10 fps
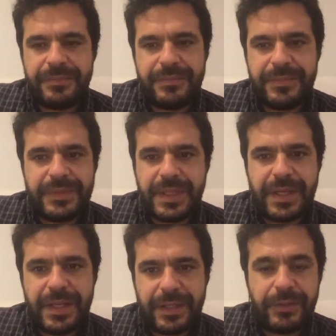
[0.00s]

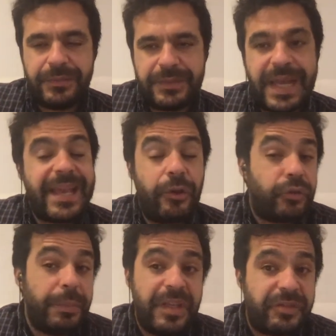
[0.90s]
the dialogue
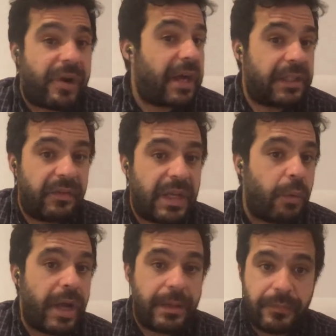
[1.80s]
to be interactive in a
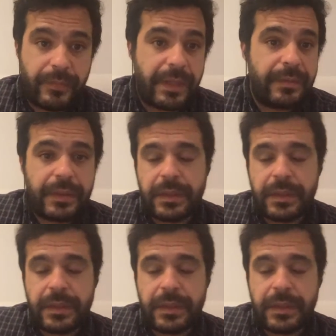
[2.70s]
way, right?